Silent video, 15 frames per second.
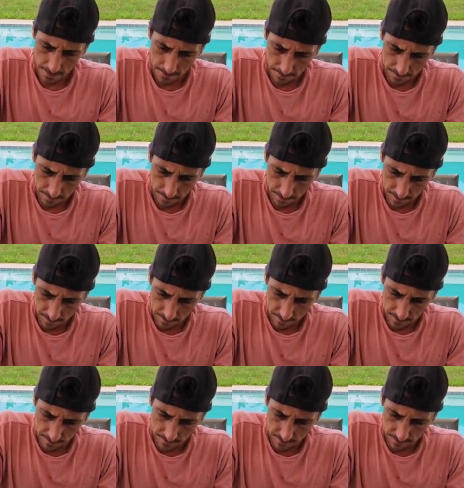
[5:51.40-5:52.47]

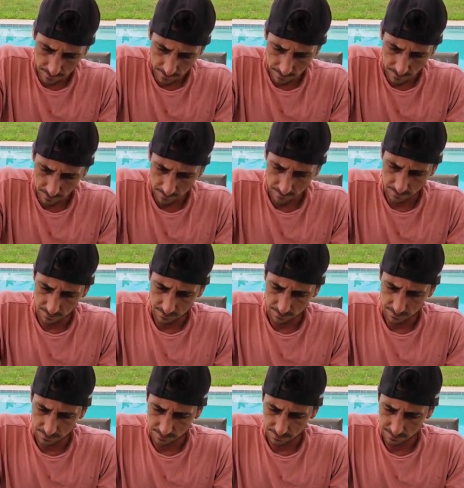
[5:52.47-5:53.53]

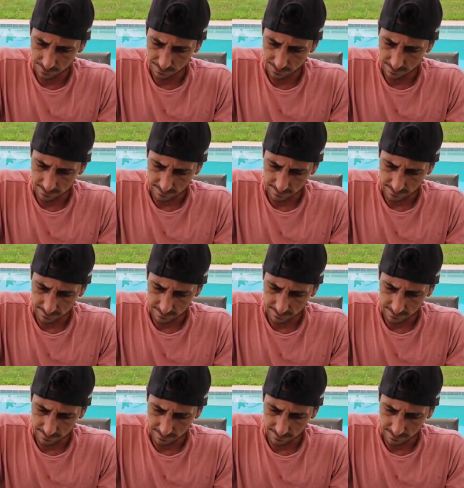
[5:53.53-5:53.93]
Nobody speaks.